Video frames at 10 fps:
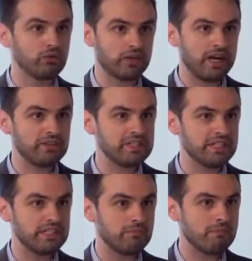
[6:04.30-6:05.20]
with
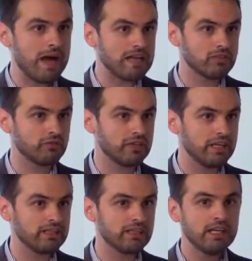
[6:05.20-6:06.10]
everything in a mass of
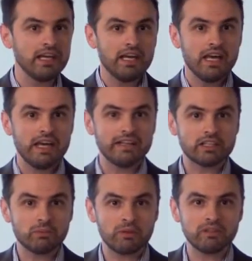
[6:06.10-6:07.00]
data, and the
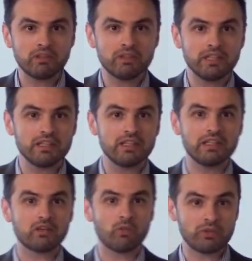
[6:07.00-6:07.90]

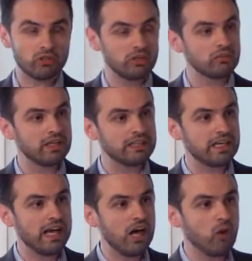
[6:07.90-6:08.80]
computational data
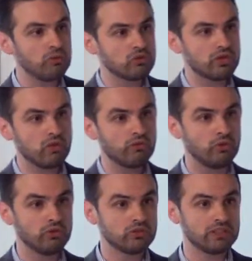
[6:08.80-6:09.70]
helps to
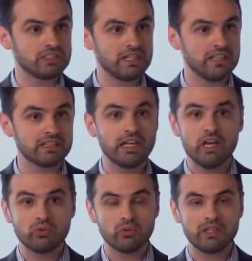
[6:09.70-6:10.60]
deconvolute this data
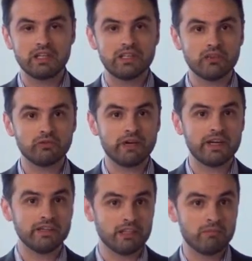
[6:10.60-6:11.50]
to identify
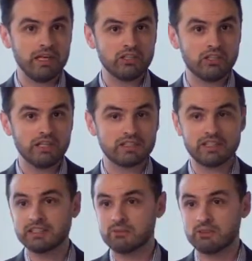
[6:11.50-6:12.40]
intermediates
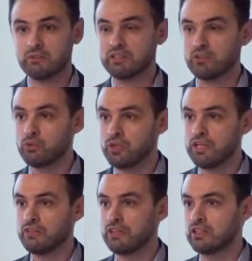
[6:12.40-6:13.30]
that sometimes are
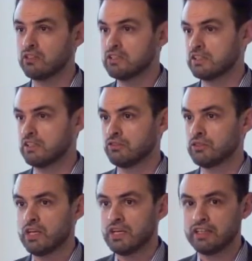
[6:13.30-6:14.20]
really very elusive,
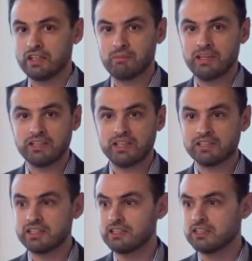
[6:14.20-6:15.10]

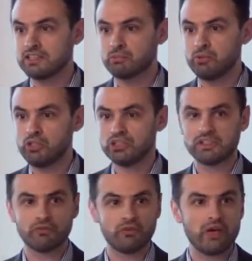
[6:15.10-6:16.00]
intermediates that disappear
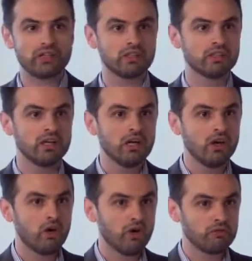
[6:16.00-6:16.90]
in a fraction
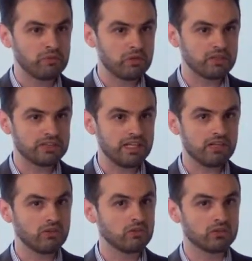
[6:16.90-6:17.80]
of
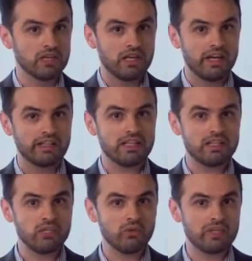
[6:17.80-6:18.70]
picosecond, and the
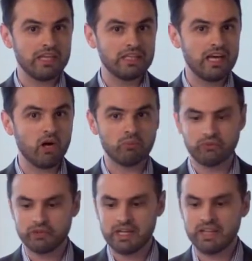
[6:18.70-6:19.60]
theory can help
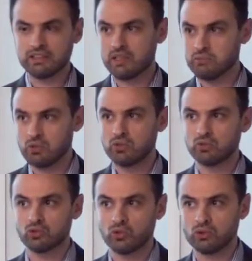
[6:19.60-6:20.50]
with that. I'm going
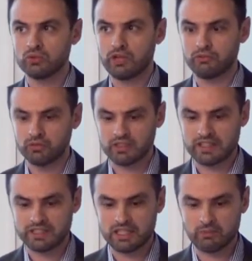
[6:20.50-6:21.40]
to show a few
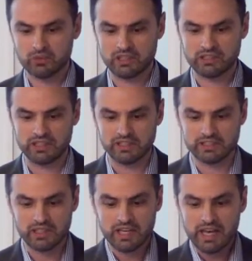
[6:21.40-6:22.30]
examples like
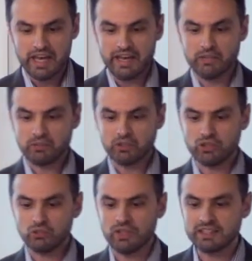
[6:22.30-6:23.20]
this. And in
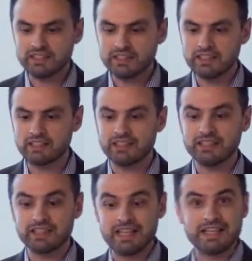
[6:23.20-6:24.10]
particular, excited
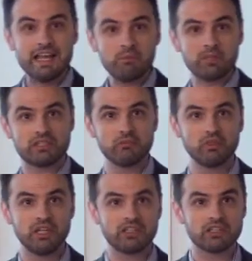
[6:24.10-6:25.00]
state dynamic
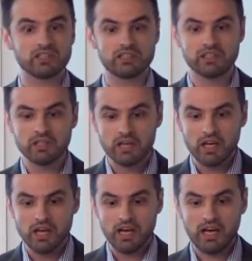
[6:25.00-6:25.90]
simulations
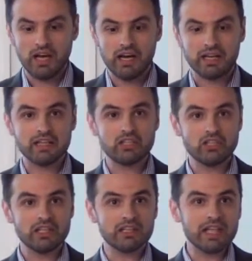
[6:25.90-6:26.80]
can
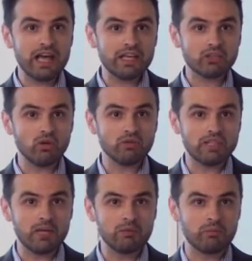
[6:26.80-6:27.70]
shed light on
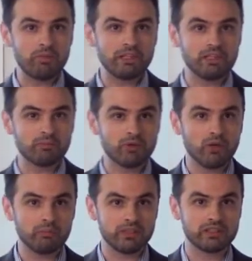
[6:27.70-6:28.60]
time-dependent
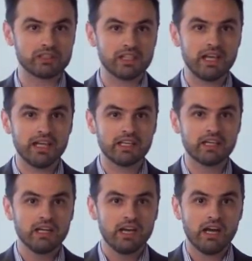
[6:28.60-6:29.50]
properties
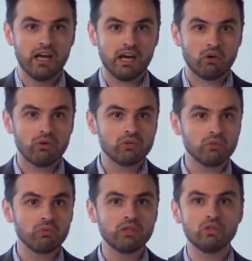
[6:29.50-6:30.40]
like
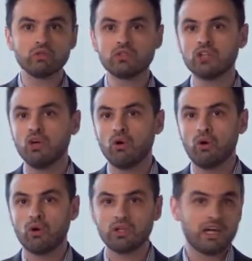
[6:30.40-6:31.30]
quantum yields
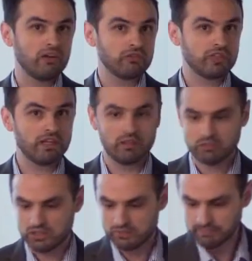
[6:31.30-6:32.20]
or
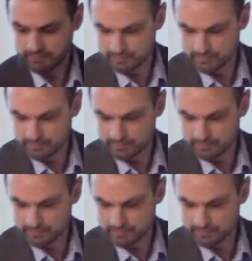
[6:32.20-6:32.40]
lifetimes.